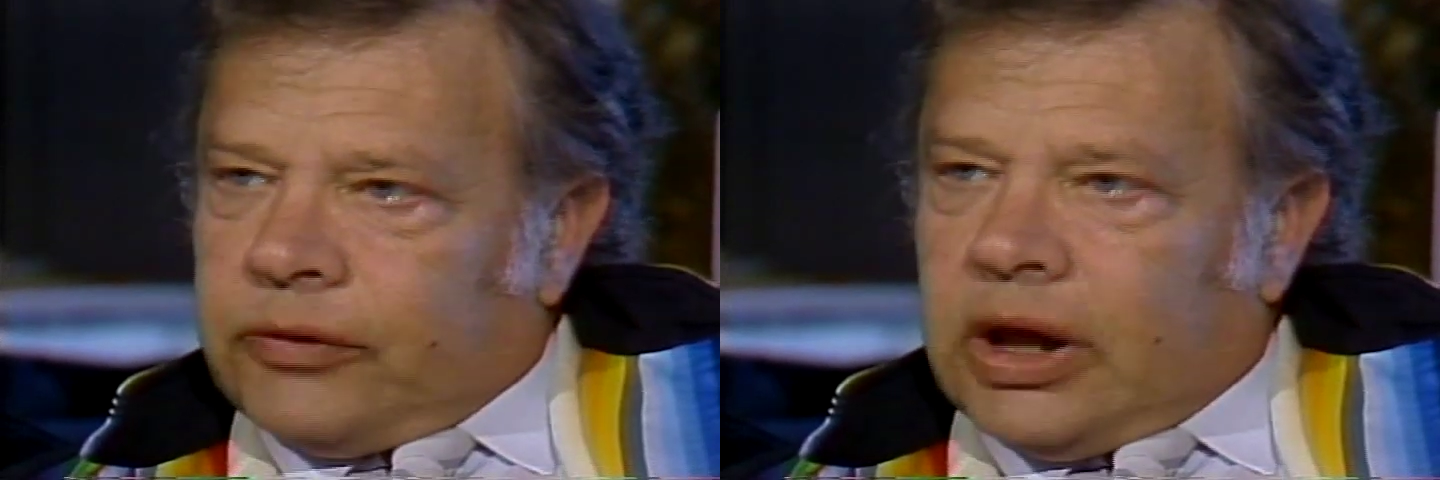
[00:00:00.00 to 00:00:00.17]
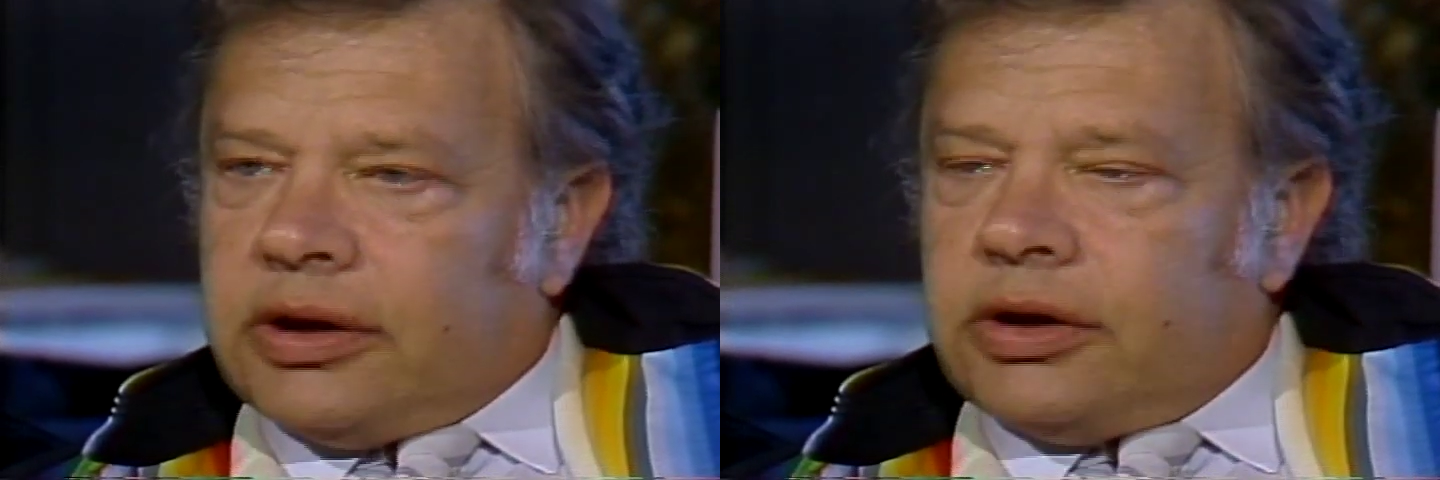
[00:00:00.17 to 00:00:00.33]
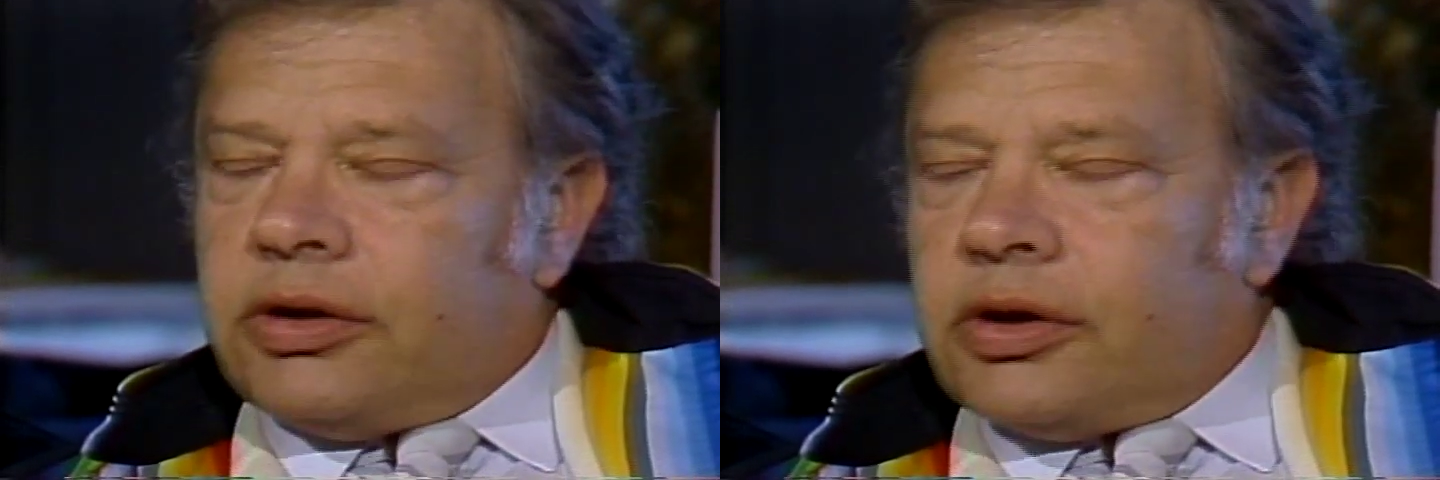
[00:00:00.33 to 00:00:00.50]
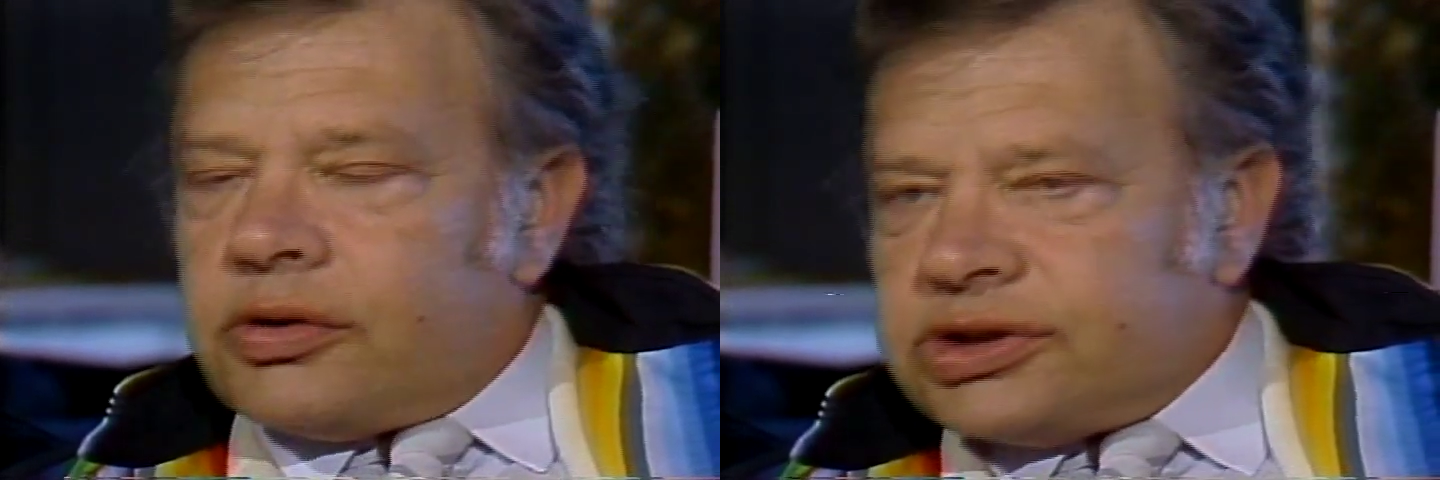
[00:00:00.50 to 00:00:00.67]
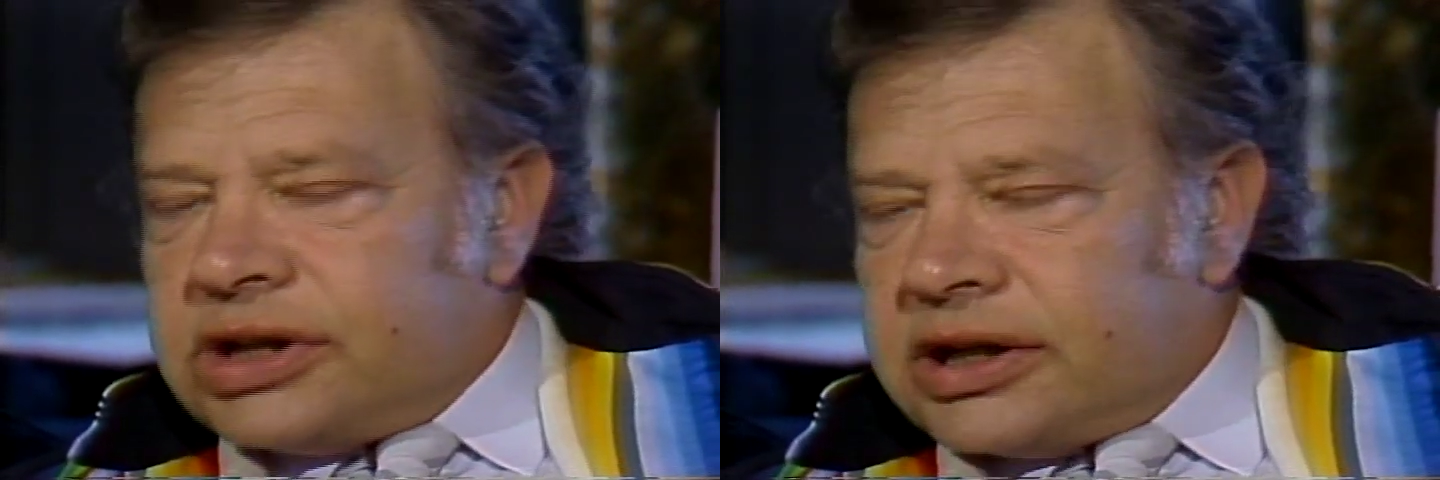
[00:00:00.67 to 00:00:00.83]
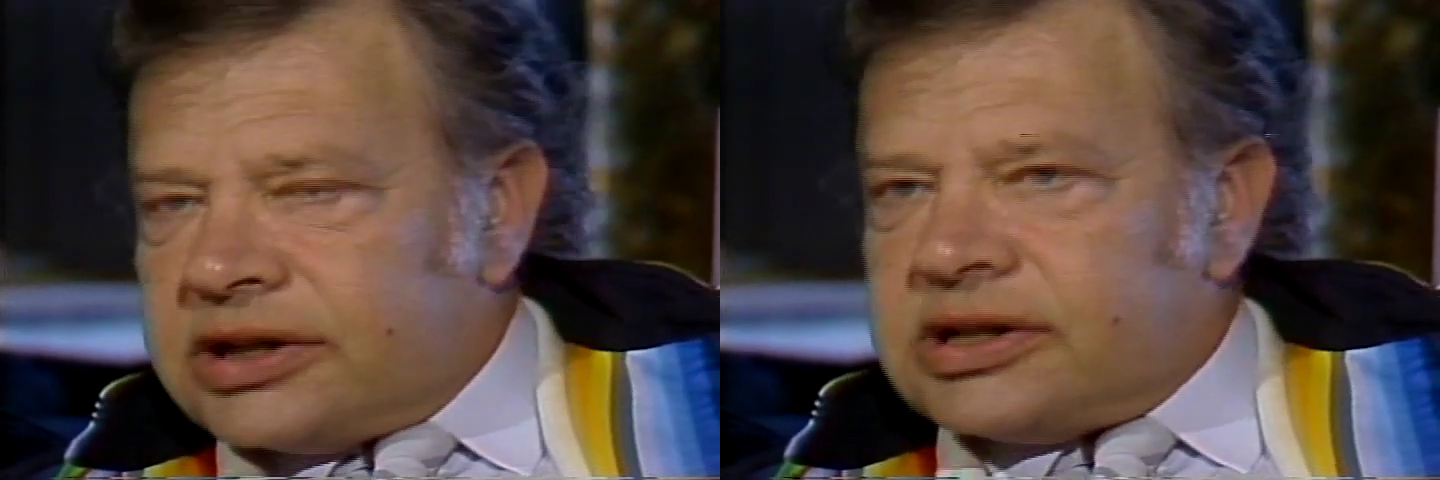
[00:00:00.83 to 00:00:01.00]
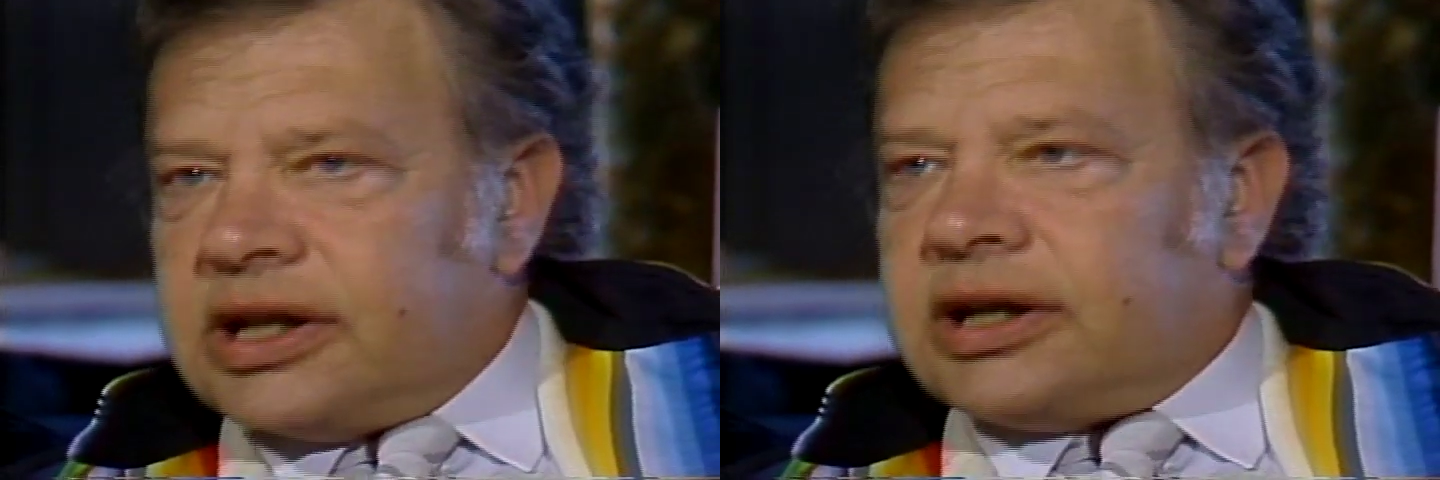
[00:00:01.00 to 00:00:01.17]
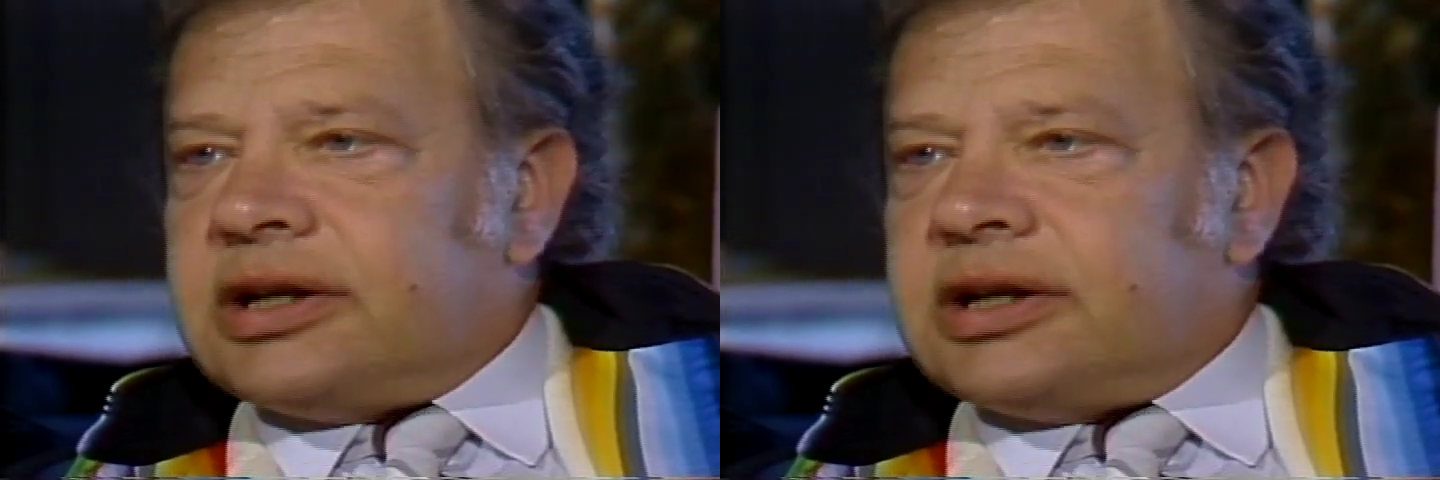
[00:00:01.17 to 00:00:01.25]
And in those days, they